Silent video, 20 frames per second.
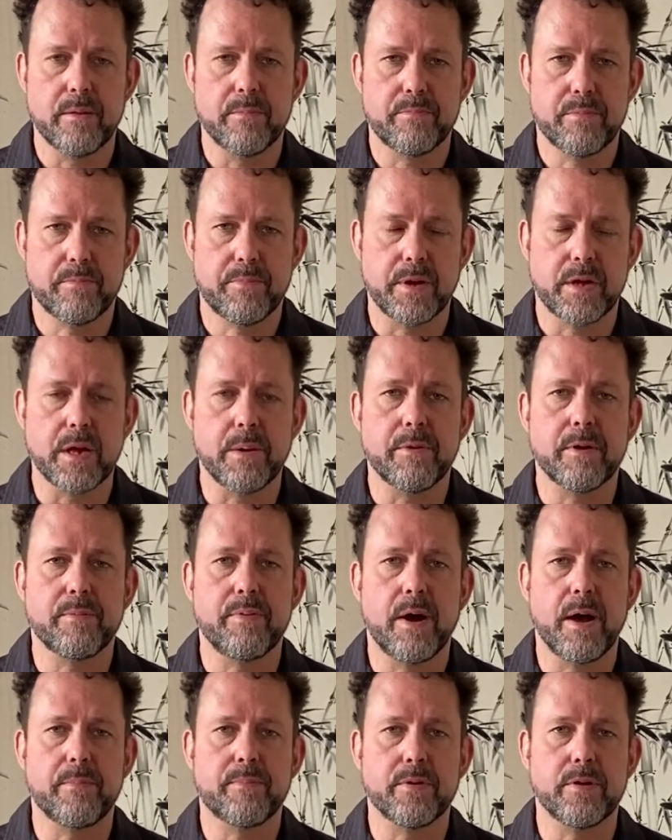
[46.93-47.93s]
becoming
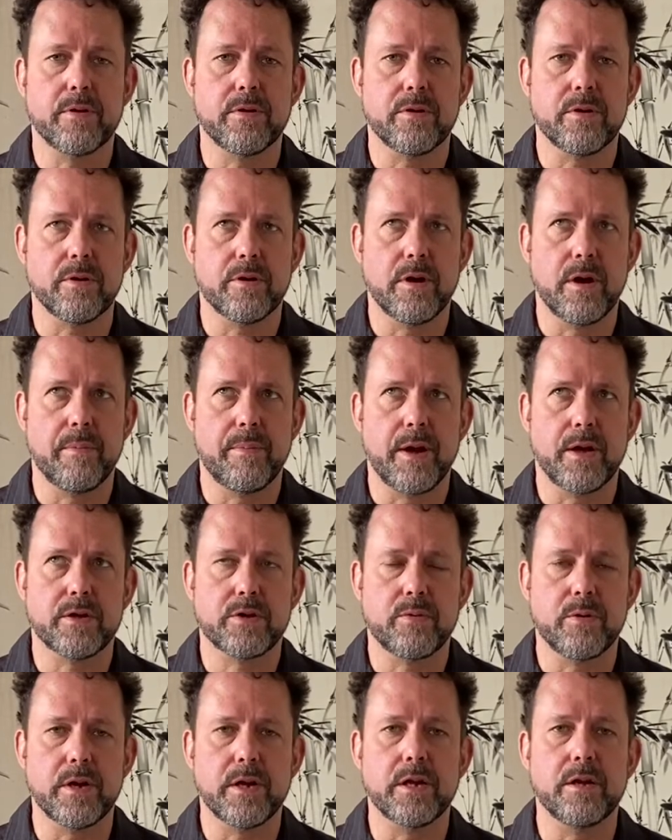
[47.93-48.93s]
popular about
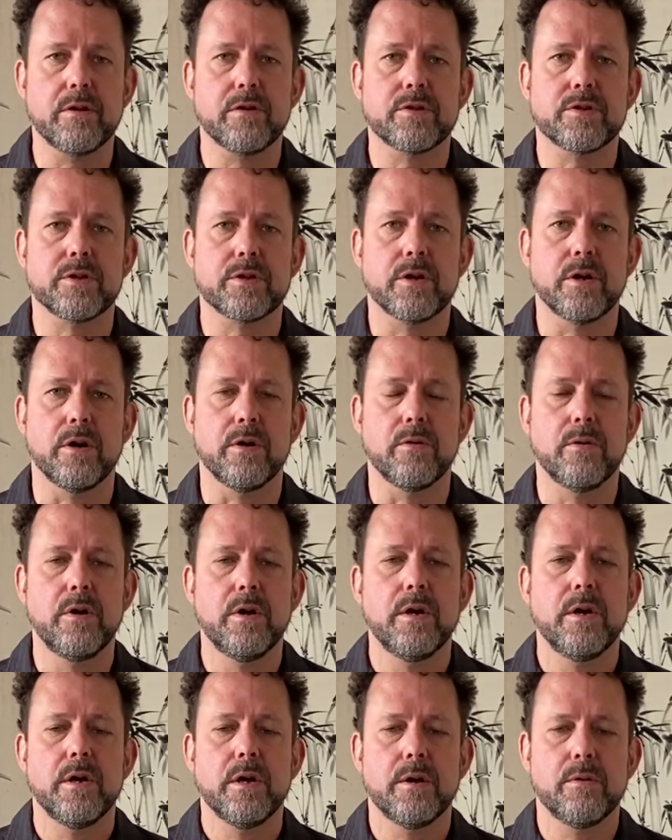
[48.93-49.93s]
20 years ago.
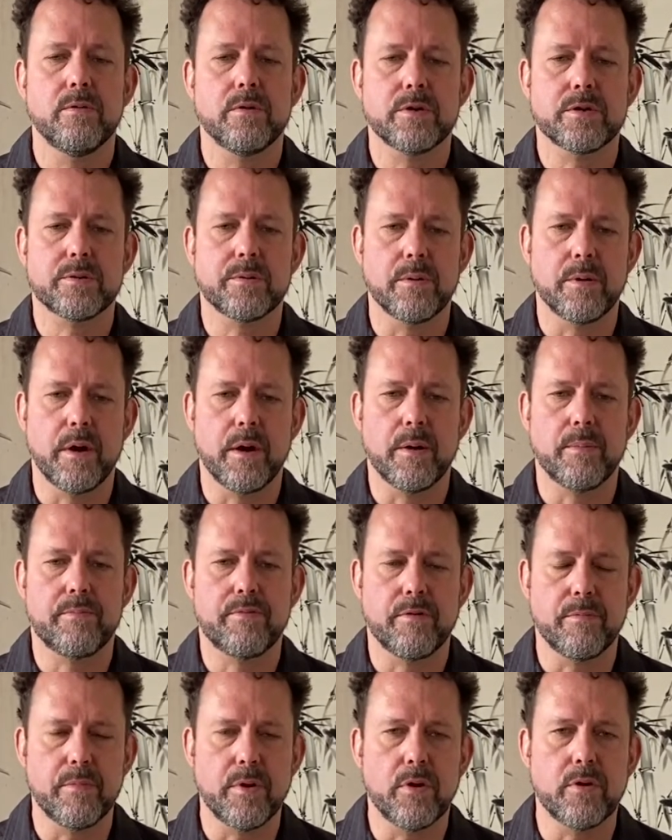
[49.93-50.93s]
It was
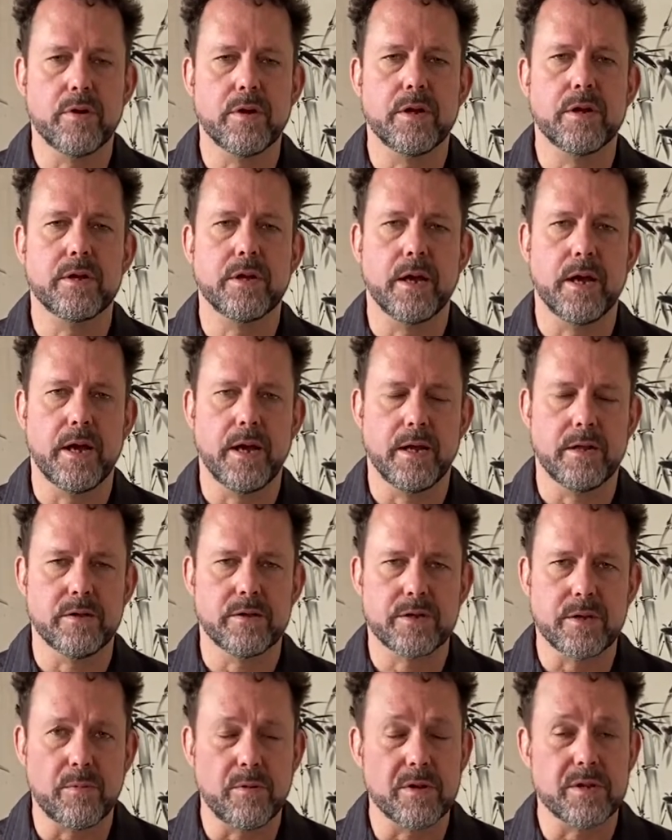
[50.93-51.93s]
promoted and
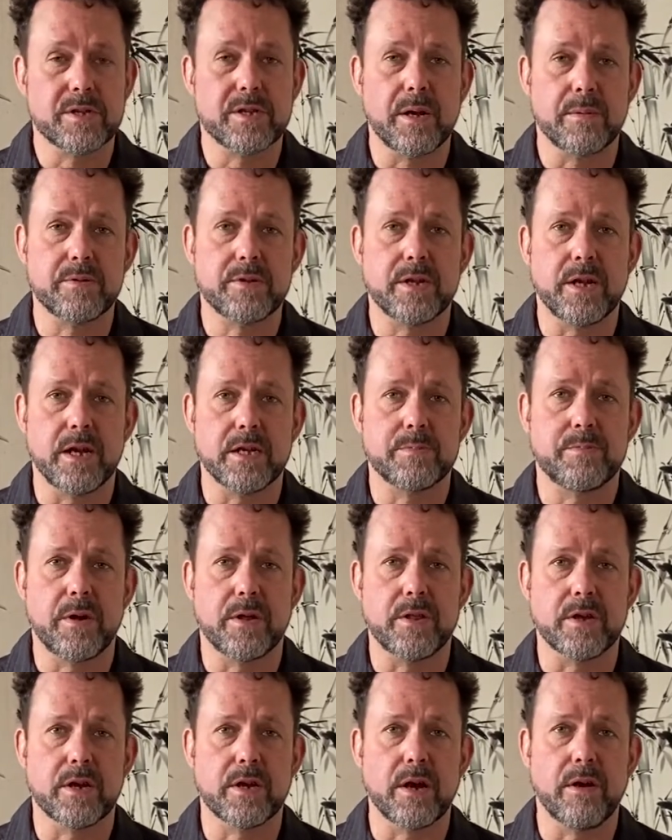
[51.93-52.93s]
somewhat subsidized by
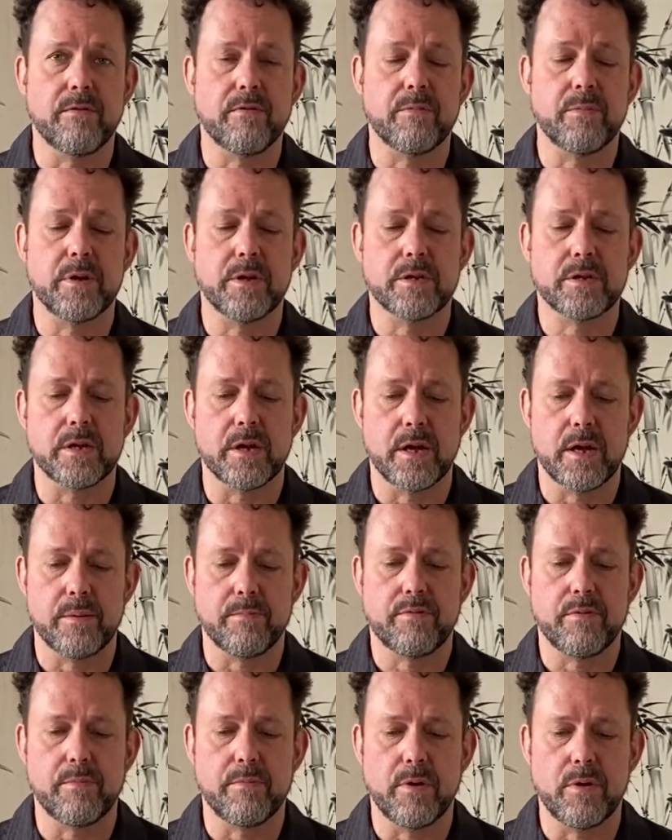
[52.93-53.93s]
the government
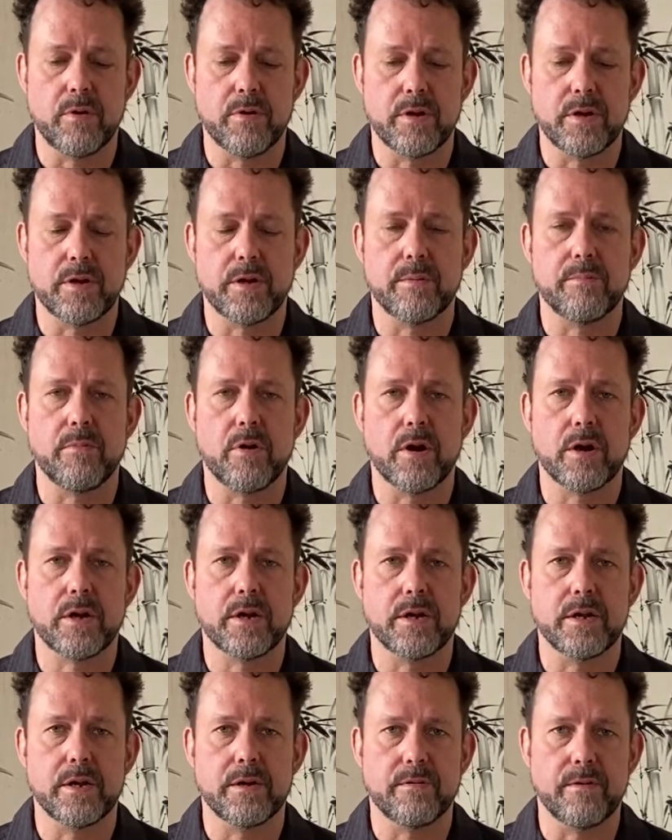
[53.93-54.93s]
and promoted and
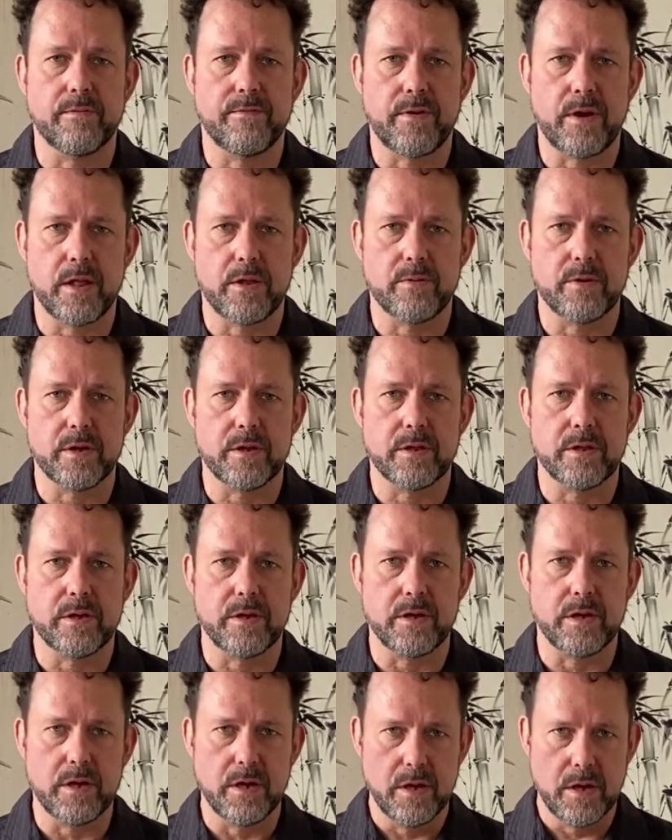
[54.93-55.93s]
marketed following the